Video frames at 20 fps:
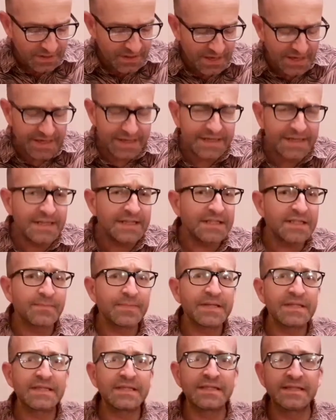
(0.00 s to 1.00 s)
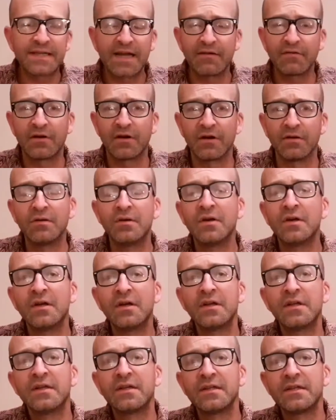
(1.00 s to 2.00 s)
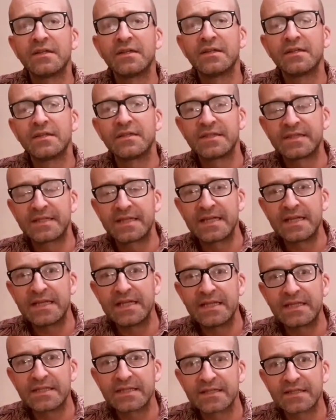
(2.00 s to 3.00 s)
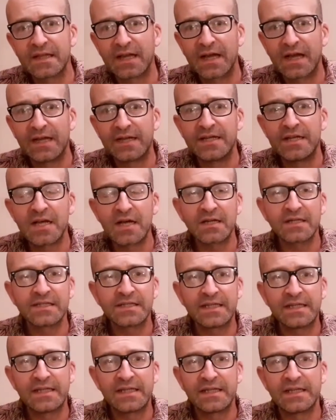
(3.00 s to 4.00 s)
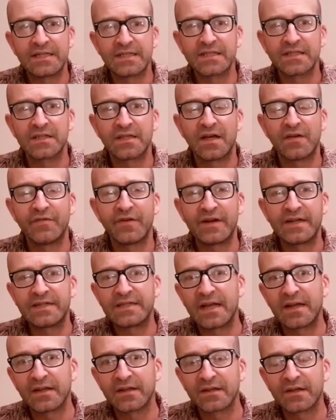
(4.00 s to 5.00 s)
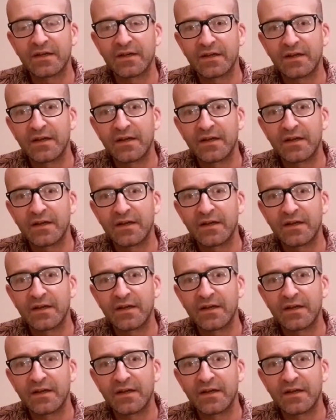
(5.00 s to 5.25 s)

It needs to be sterile. Seeds and young seedlings are very delicate